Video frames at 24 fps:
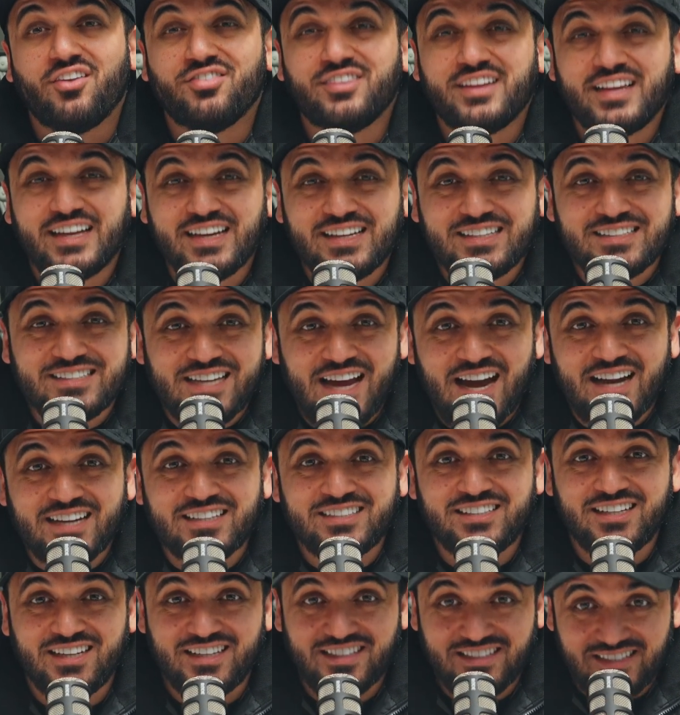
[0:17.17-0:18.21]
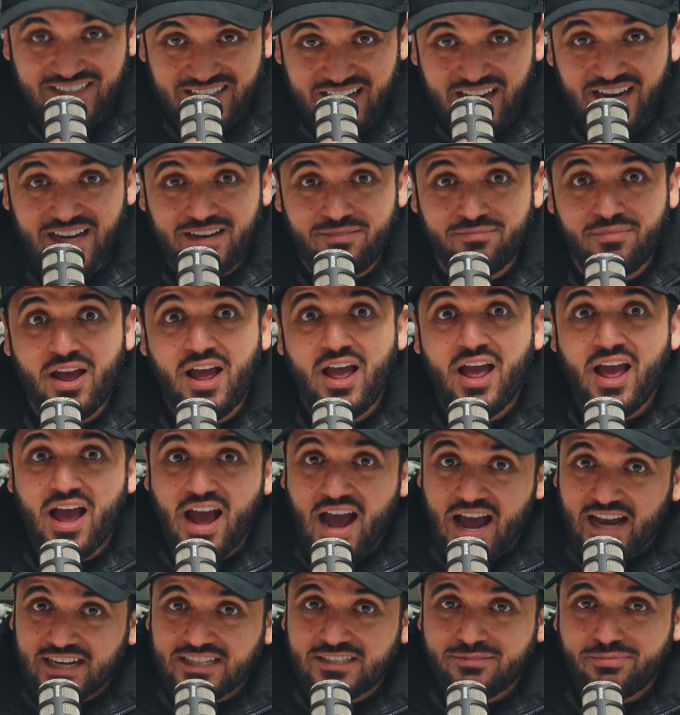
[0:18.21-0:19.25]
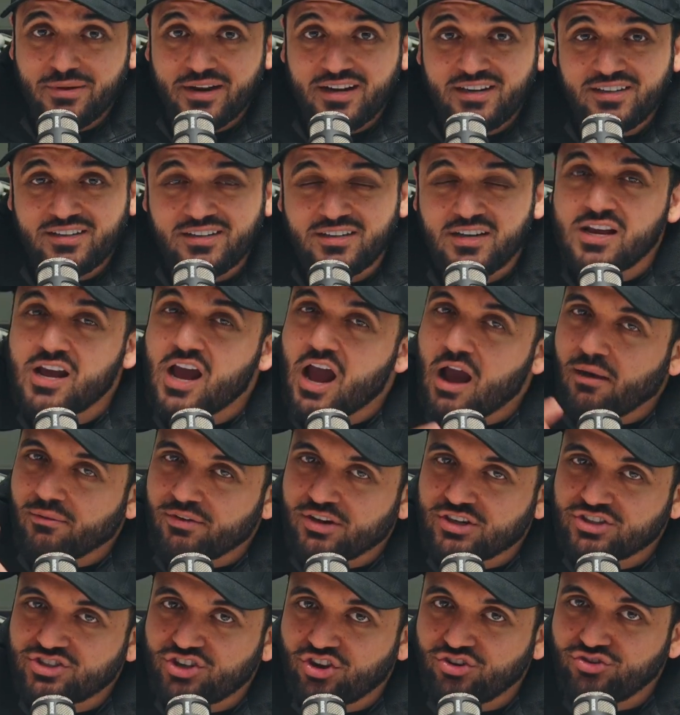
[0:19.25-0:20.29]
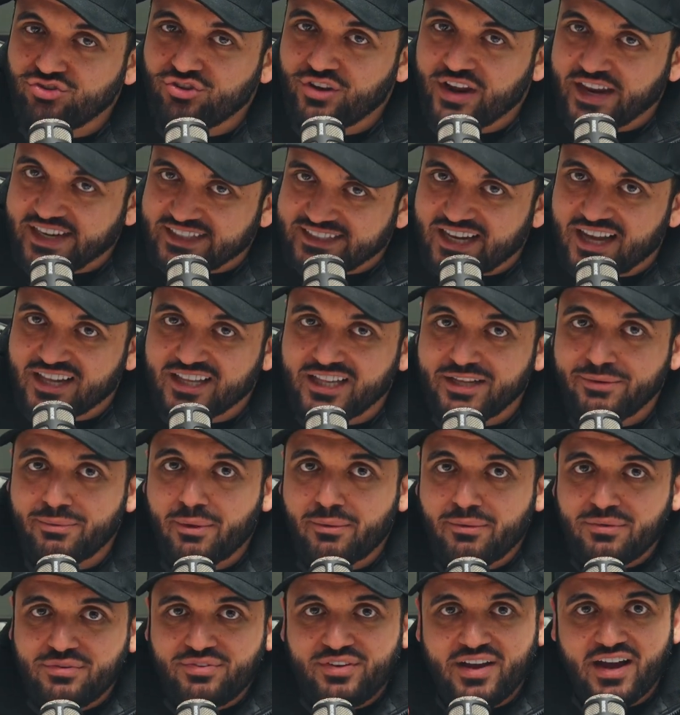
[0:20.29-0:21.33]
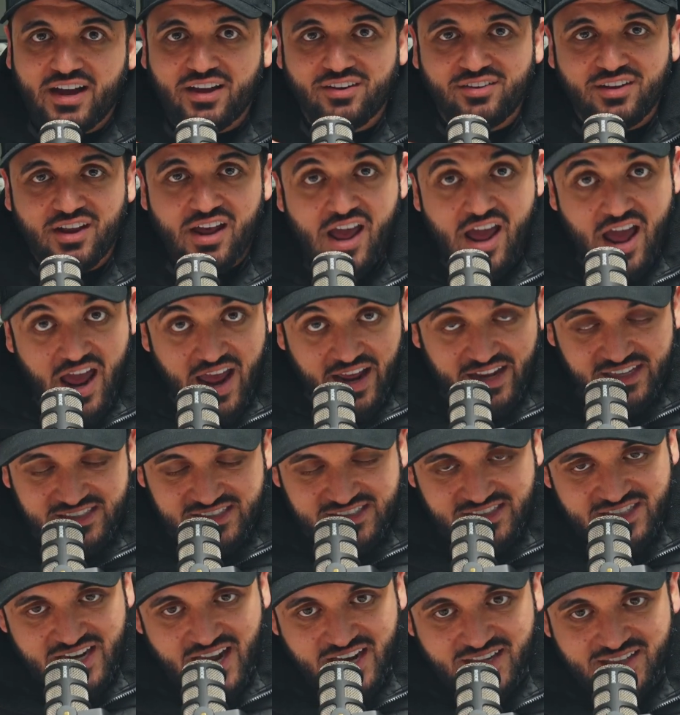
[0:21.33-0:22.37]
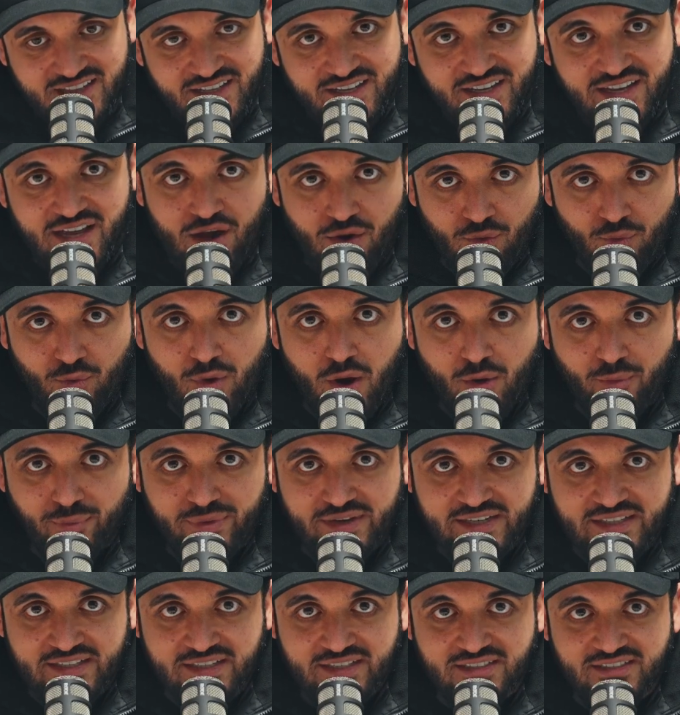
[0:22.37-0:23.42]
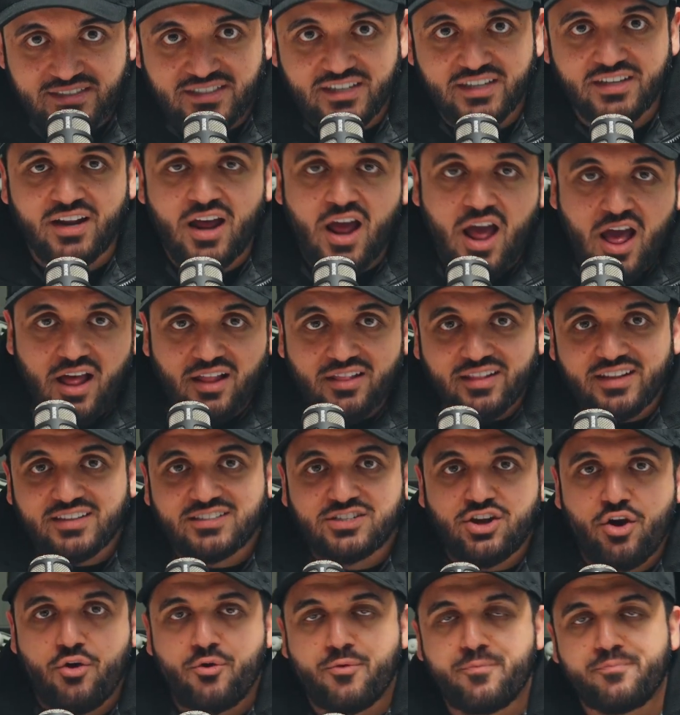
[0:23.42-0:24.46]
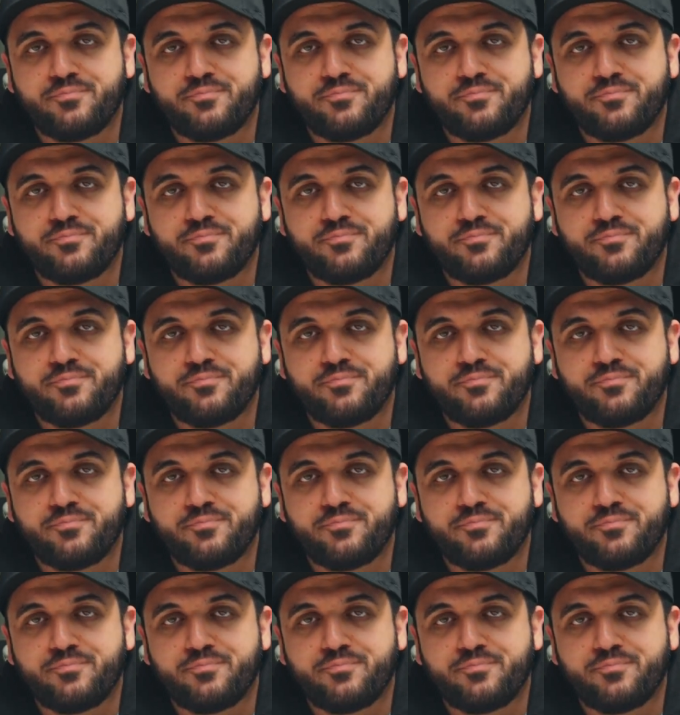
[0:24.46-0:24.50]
on the exact same ad spend. I'm going to show you exactly what we found, exactly what we did. Let's go.